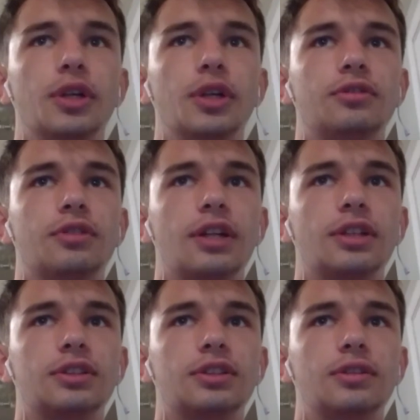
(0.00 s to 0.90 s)

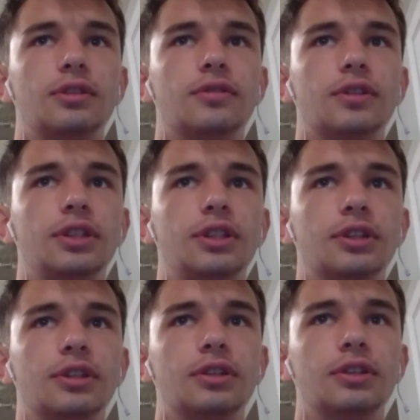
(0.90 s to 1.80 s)
credits over a
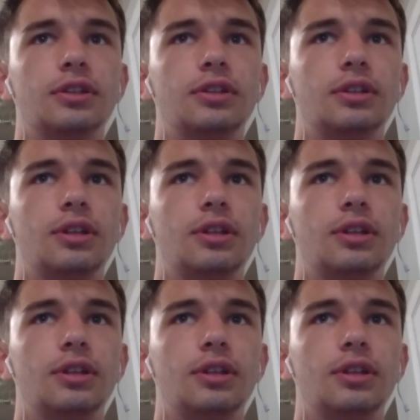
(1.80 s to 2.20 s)
year. Um,